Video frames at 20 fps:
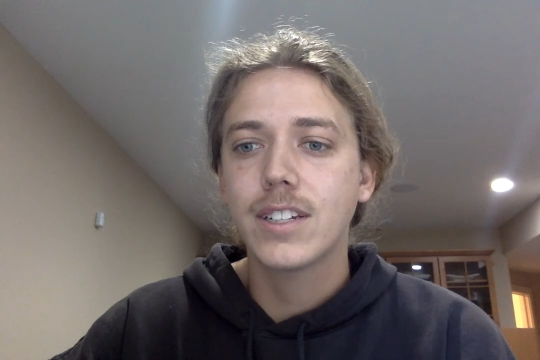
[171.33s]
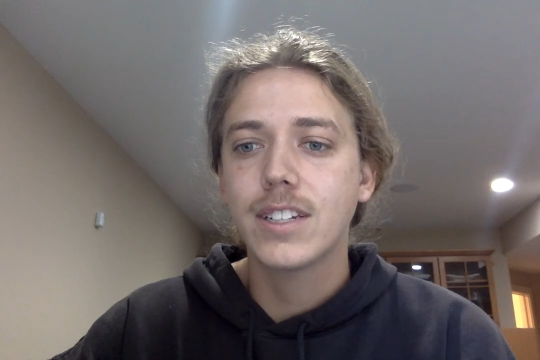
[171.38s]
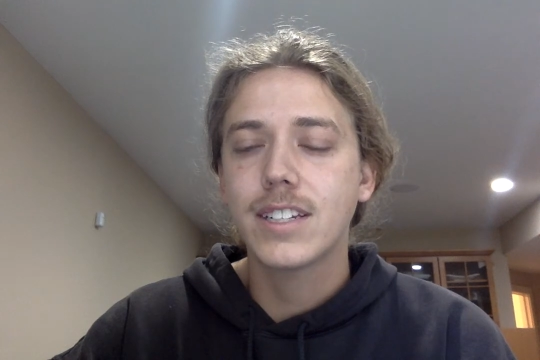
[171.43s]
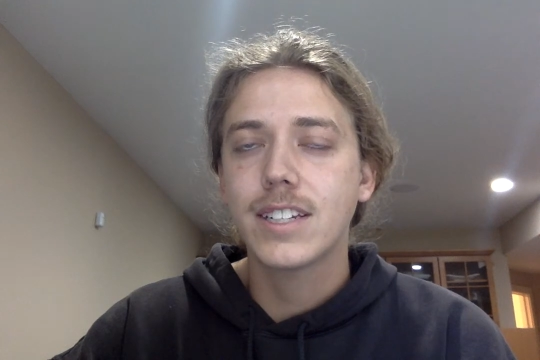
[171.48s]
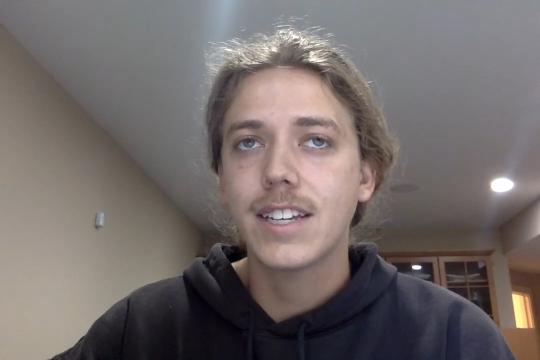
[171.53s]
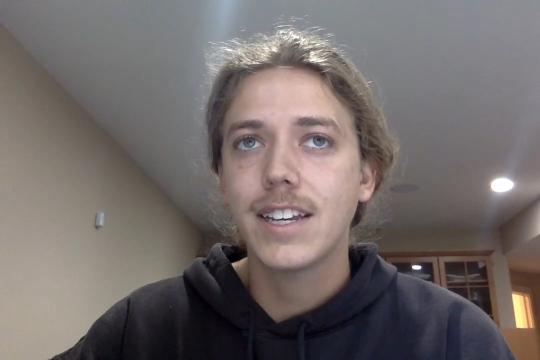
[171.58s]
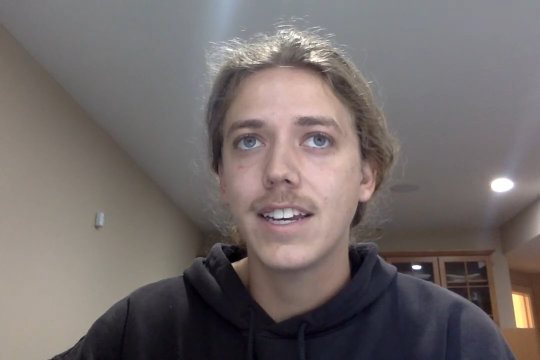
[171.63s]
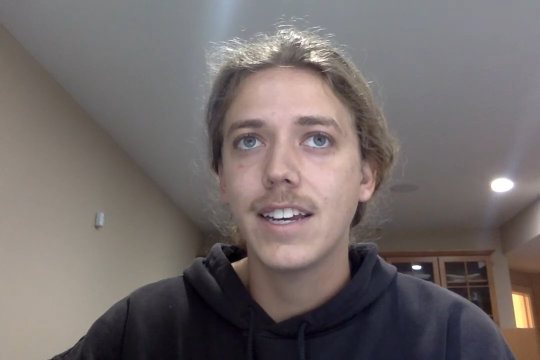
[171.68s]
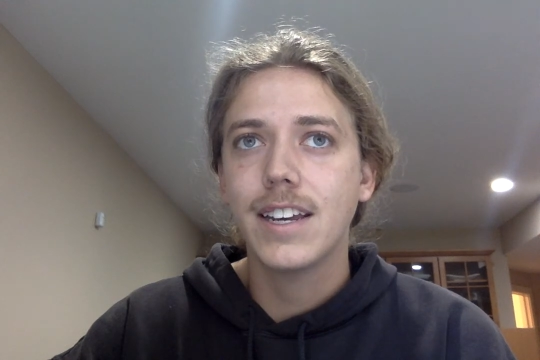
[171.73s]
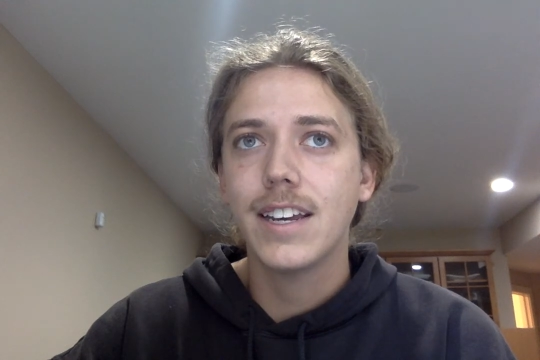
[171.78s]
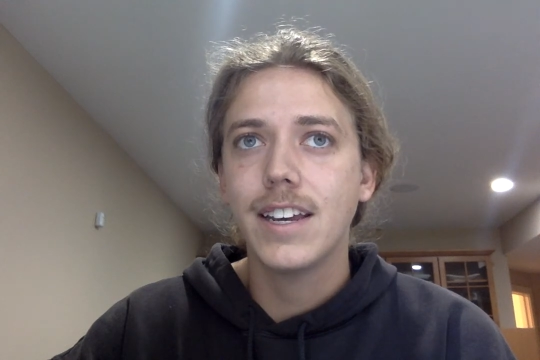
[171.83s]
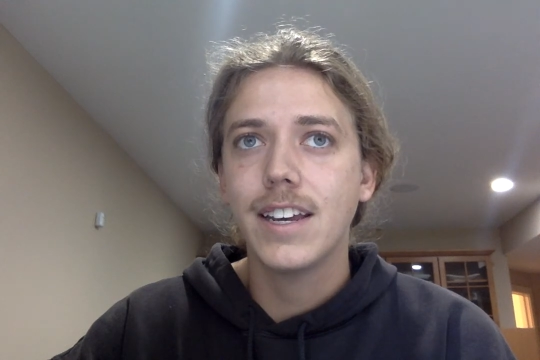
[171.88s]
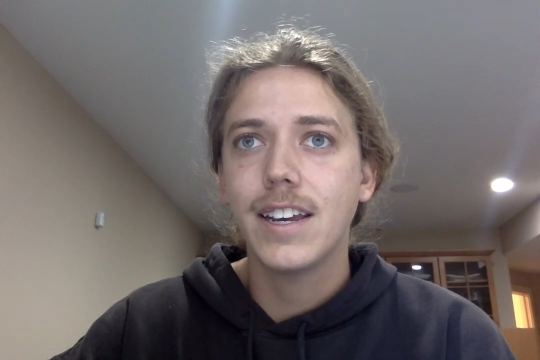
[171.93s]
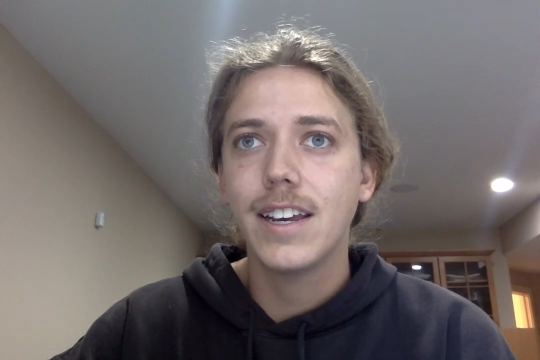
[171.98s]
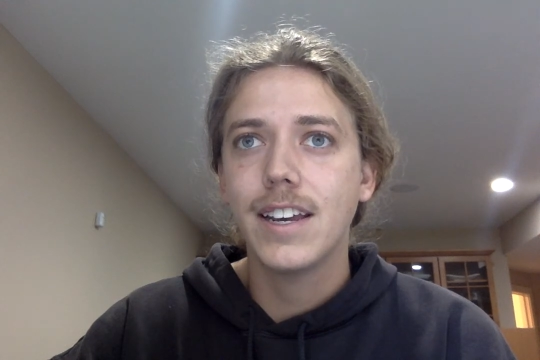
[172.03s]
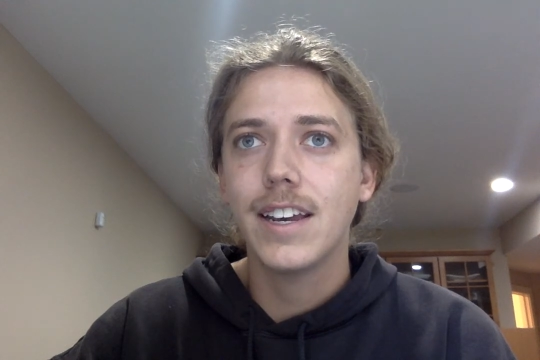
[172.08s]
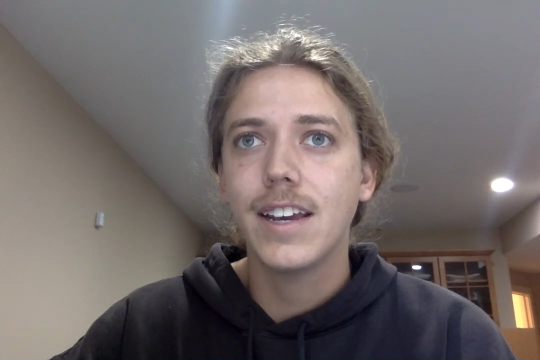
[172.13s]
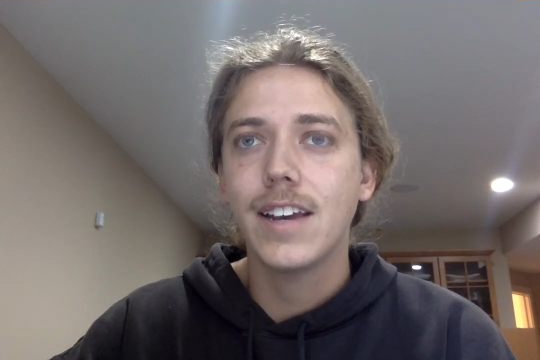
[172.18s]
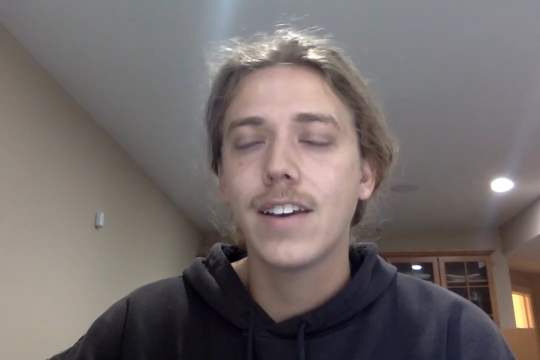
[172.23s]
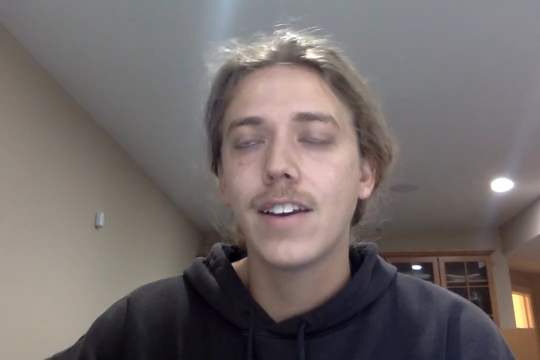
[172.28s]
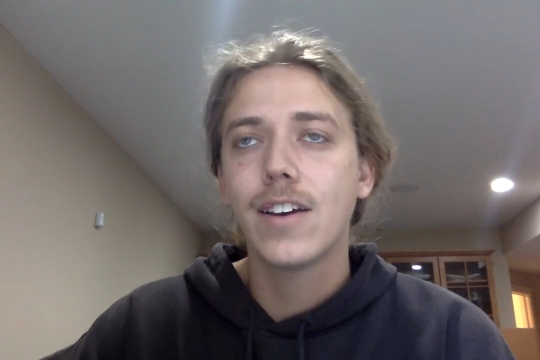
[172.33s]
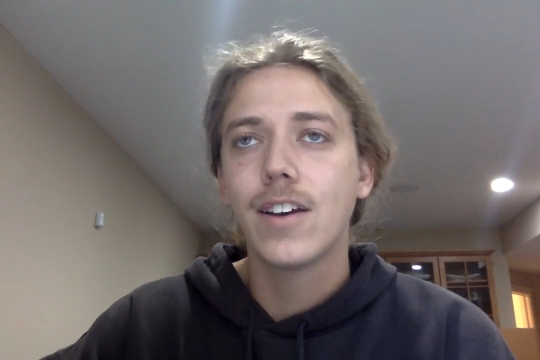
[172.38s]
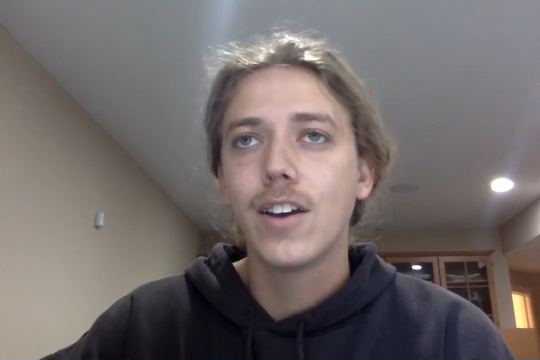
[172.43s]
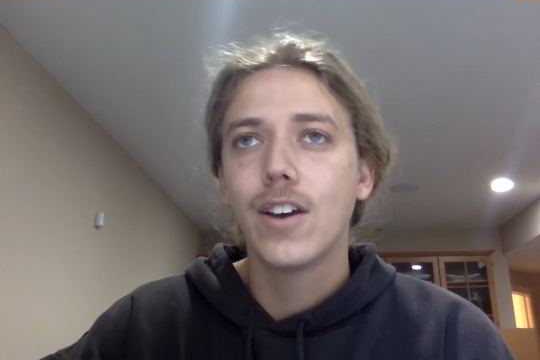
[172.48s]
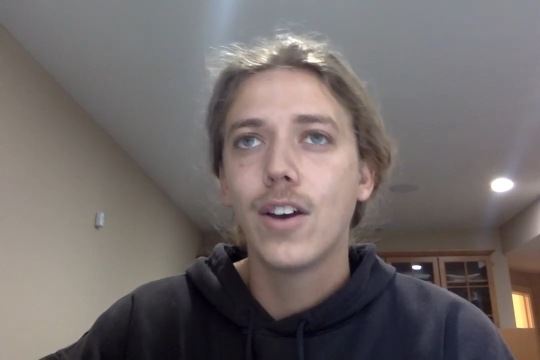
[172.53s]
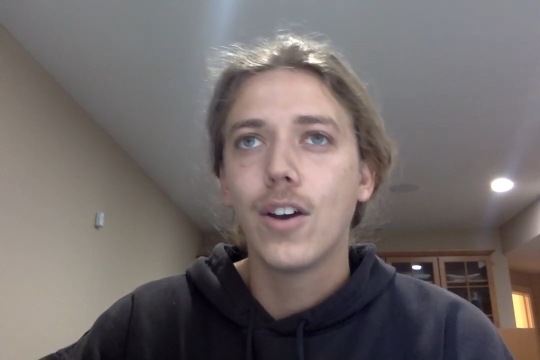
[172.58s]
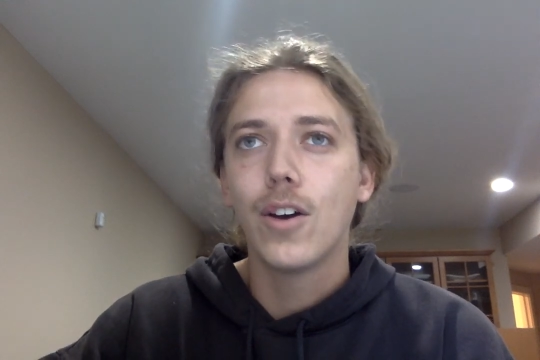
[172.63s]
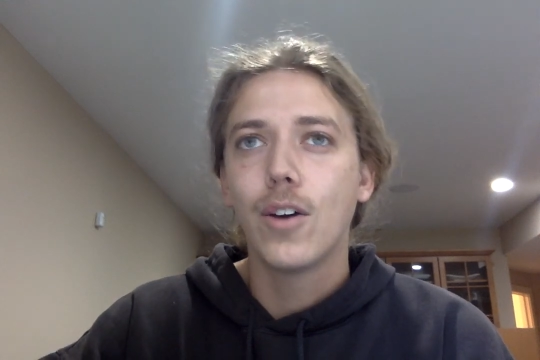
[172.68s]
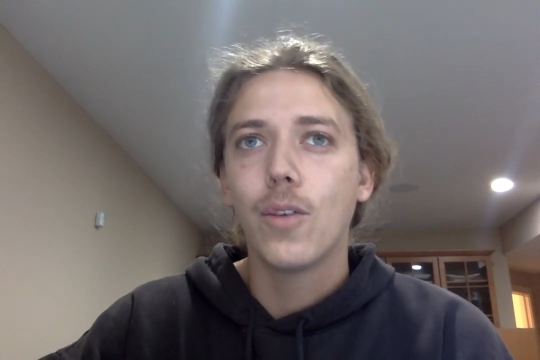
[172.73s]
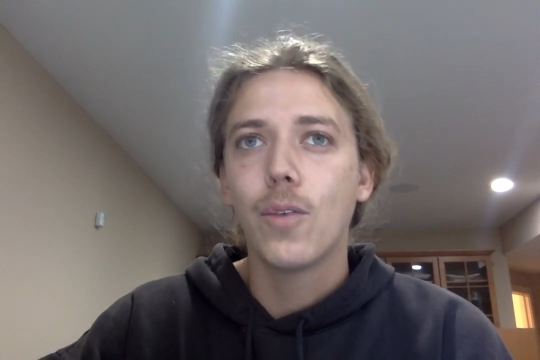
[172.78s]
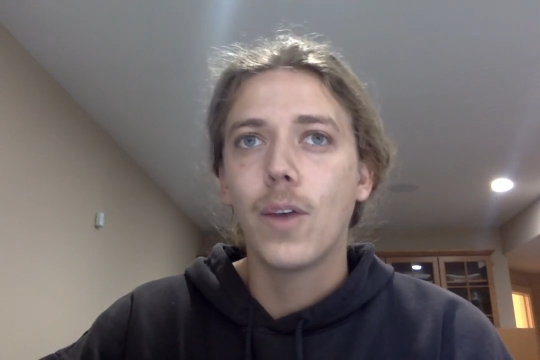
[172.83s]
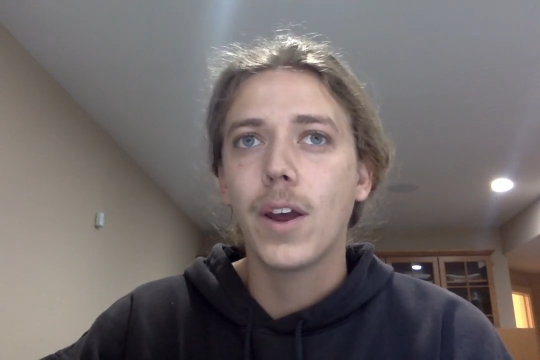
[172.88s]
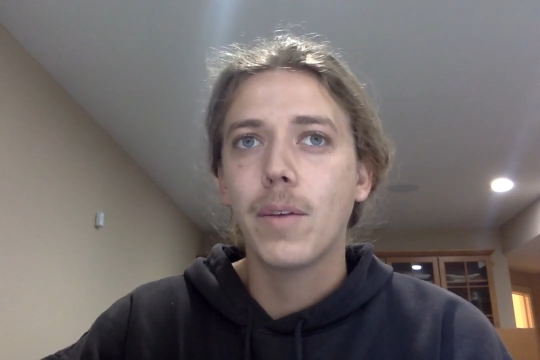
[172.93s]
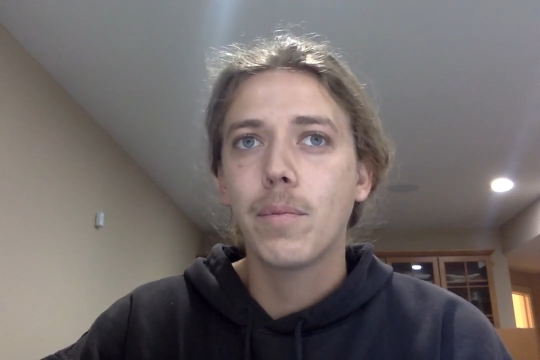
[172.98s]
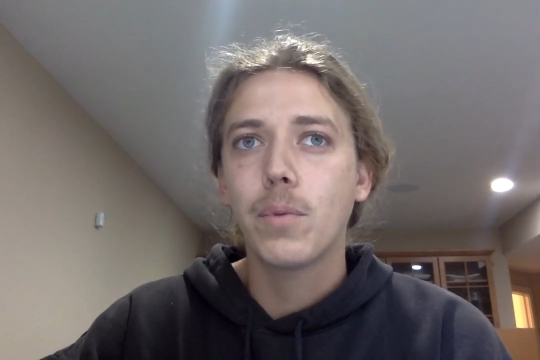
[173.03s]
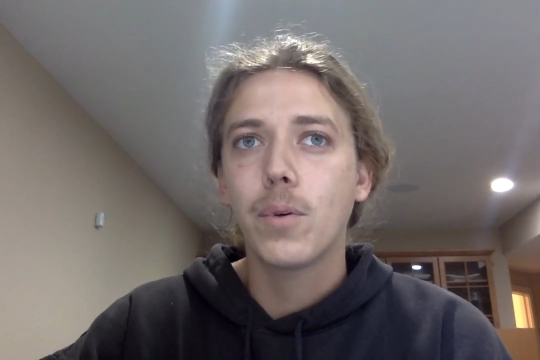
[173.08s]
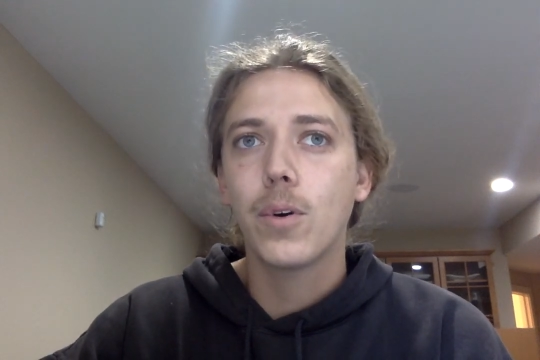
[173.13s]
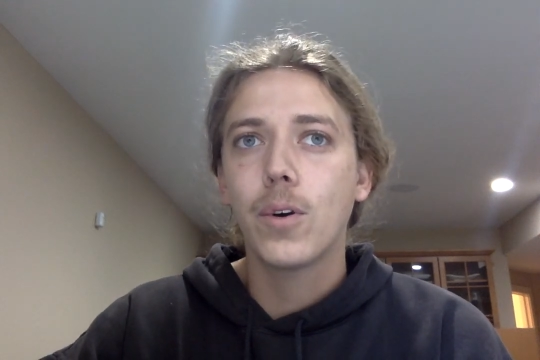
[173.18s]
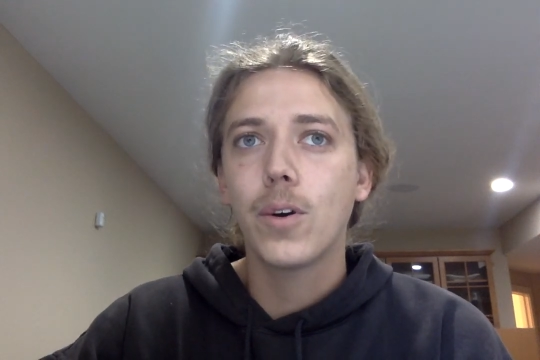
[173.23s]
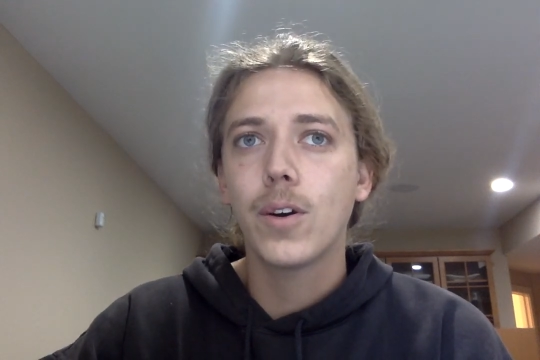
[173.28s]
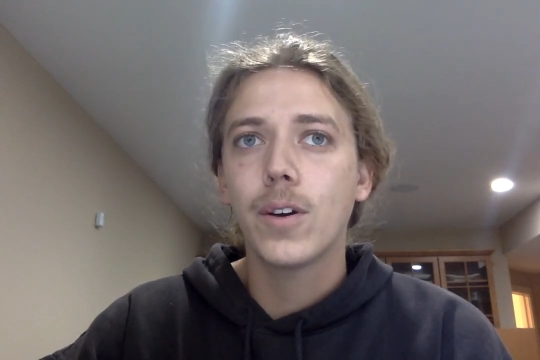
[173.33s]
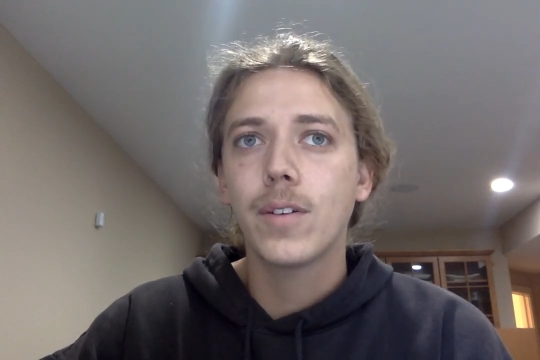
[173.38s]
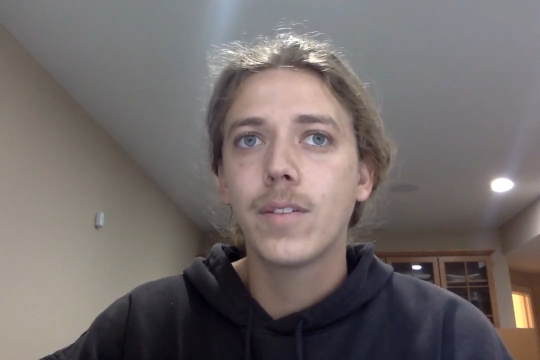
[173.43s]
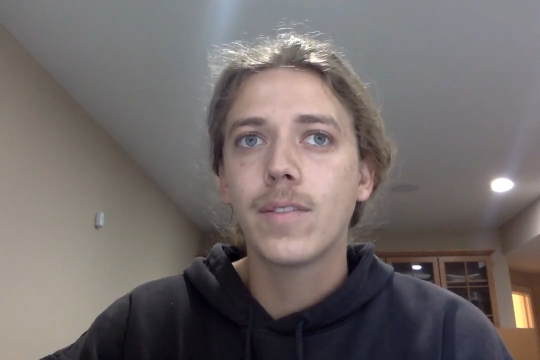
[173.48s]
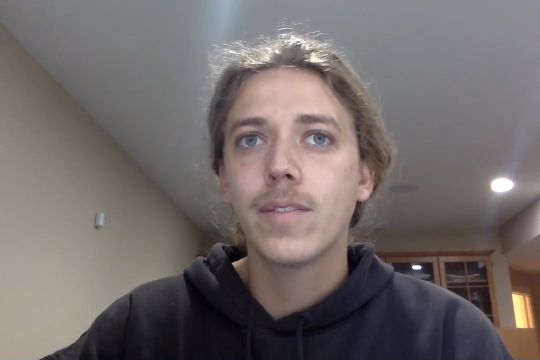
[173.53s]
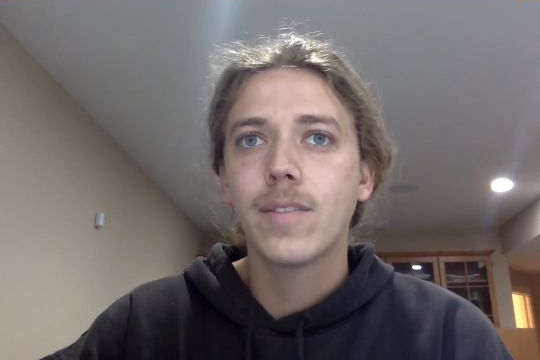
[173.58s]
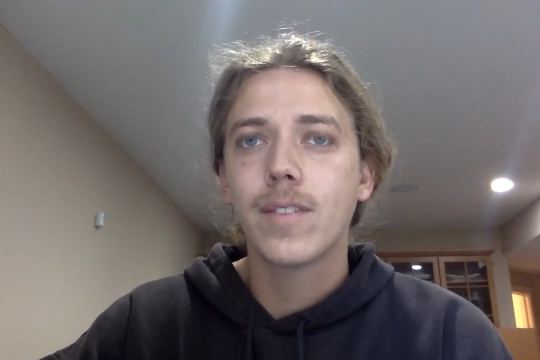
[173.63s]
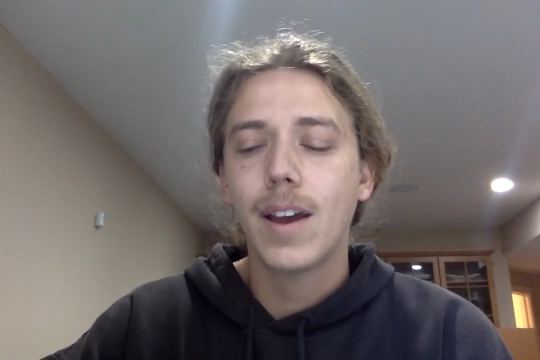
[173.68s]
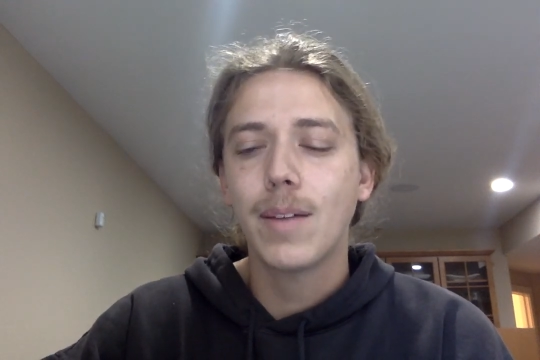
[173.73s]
ski, wakeboard.